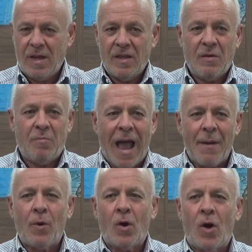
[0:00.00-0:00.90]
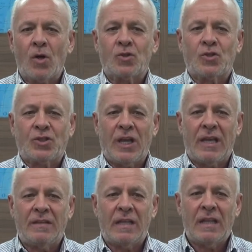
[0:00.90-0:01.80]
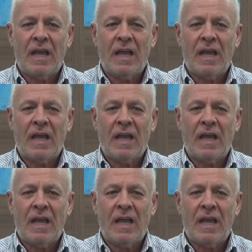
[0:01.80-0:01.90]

The Bible also said that